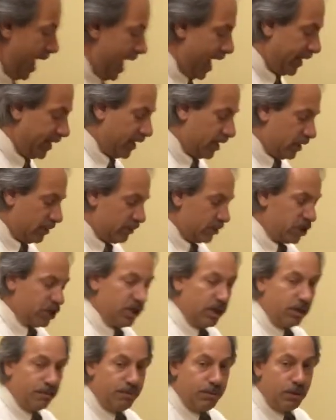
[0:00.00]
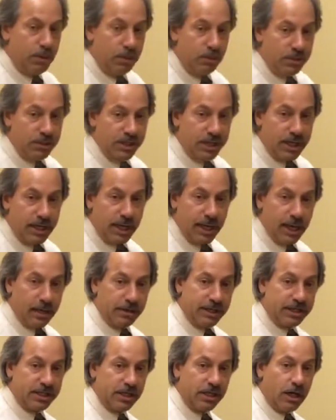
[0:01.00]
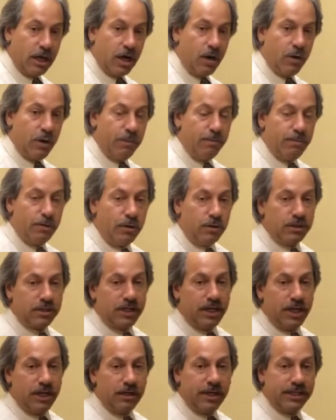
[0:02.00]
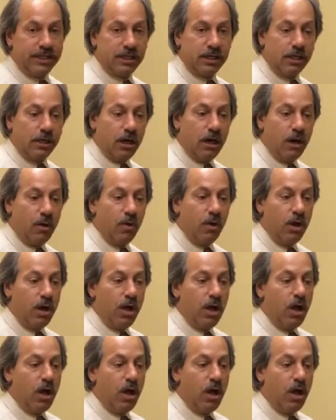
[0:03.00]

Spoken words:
and then the machine pulls it and lets it go and pulls it and lets it go.